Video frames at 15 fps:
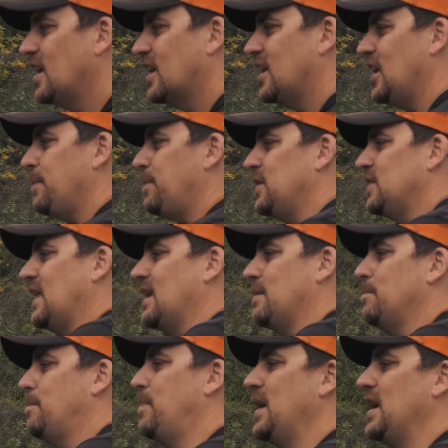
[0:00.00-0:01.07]
keeping
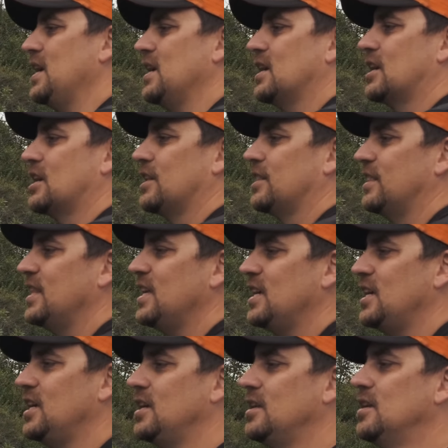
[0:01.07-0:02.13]
that bait
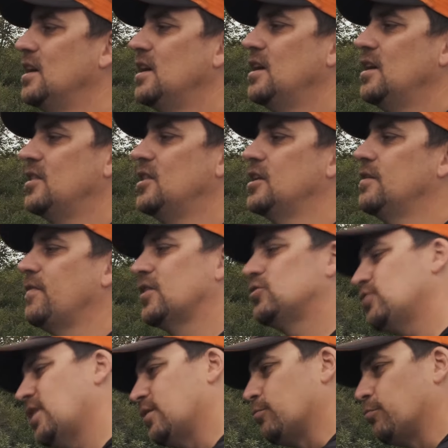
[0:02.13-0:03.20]
clean than if I
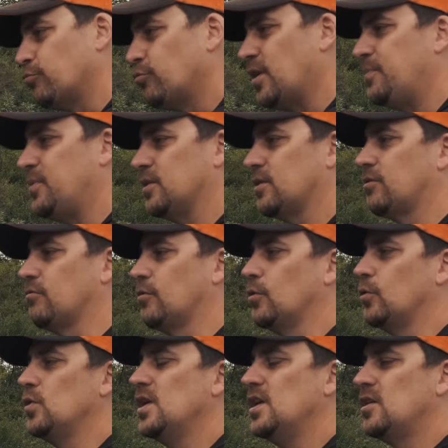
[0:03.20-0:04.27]
try to rip it through.